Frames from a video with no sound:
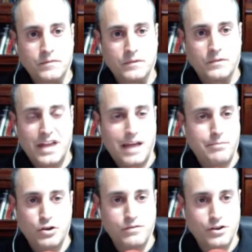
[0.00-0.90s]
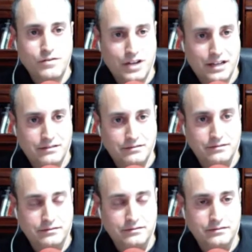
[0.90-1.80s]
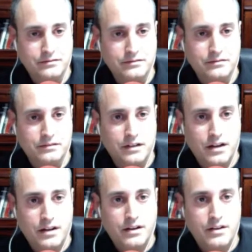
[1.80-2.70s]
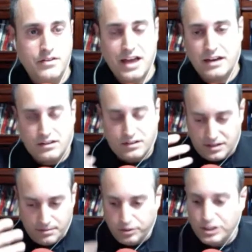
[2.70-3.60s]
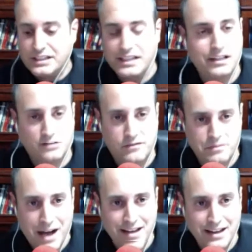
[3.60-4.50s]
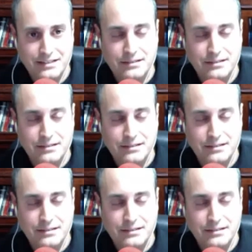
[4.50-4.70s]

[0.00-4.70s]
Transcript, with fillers: that happen over and over again that completely kill off a body.